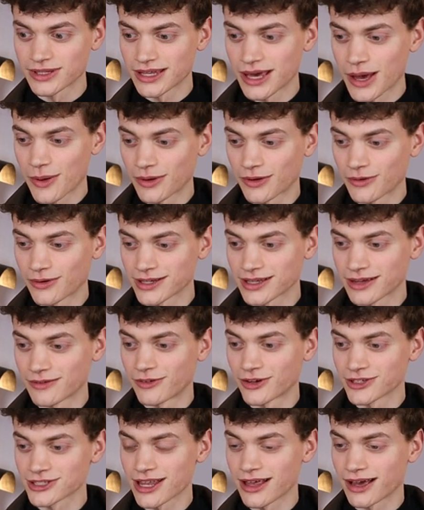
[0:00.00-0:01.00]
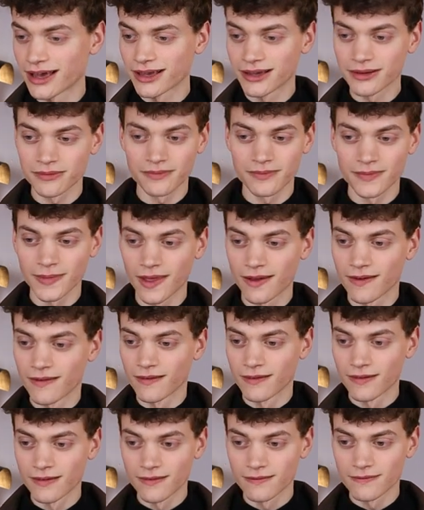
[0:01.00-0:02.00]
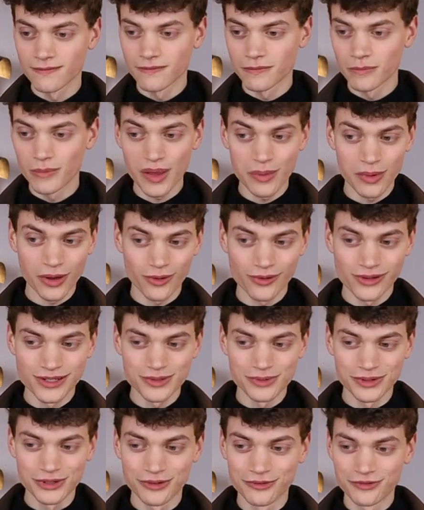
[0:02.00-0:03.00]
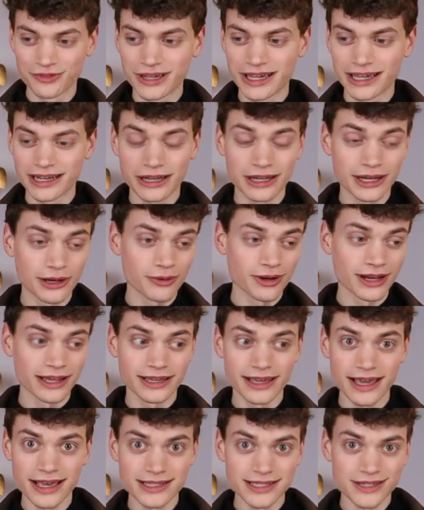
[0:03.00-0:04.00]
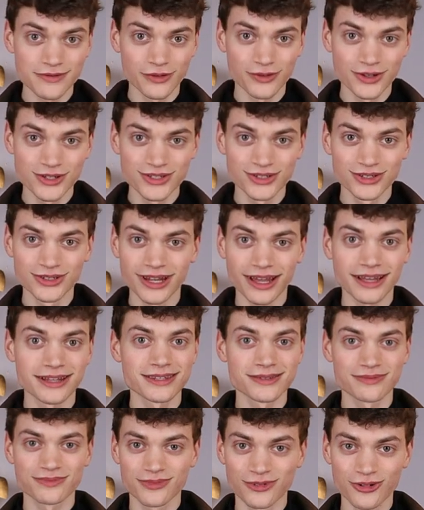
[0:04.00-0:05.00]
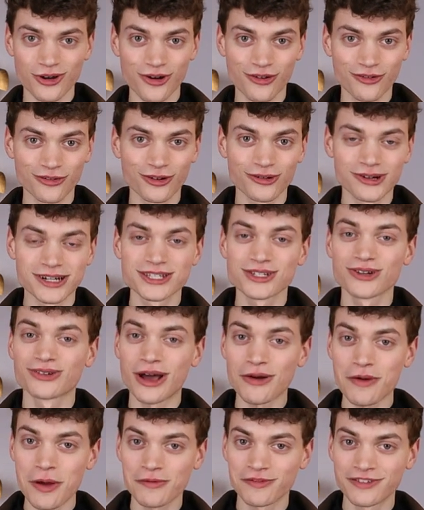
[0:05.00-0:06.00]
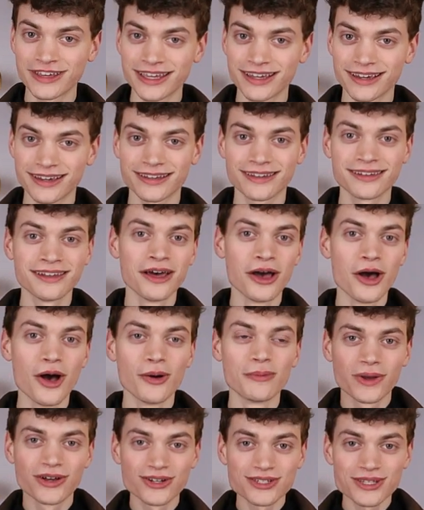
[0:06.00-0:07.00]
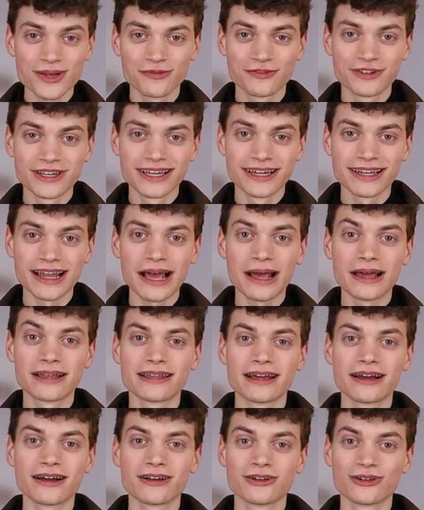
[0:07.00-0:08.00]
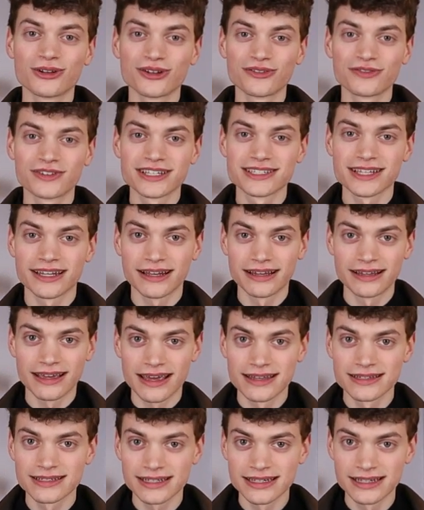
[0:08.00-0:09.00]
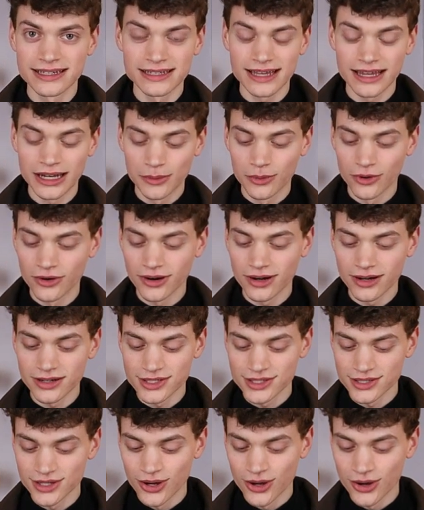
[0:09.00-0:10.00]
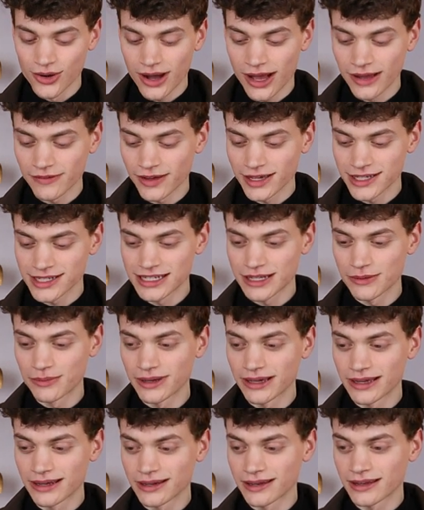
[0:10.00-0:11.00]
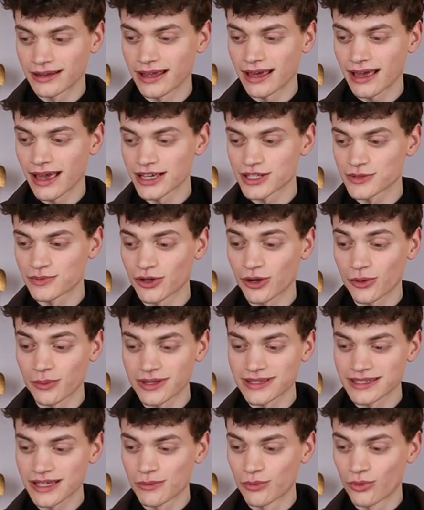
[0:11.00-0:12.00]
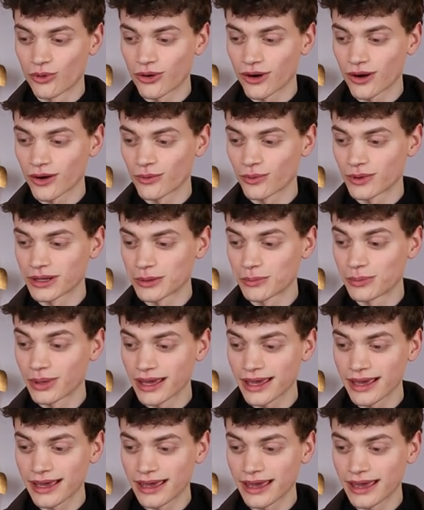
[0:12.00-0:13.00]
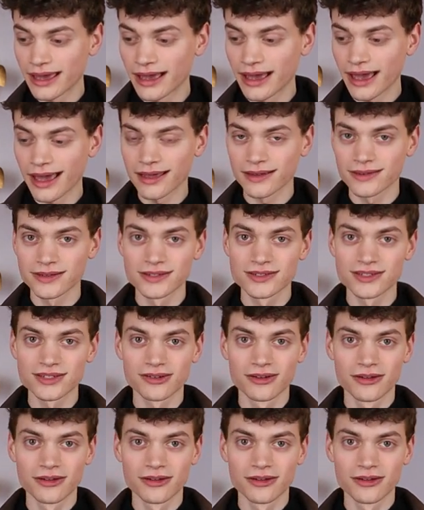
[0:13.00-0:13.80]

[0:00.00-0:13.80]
with them and was like, maybe I want to become vegan. And they were like, yes, if you want to do that, go for it. So now I'm vegan. Because I'm vegan, I, there are a lot of things that I can't eat anymore. So I've actually been experimenting more with baking and,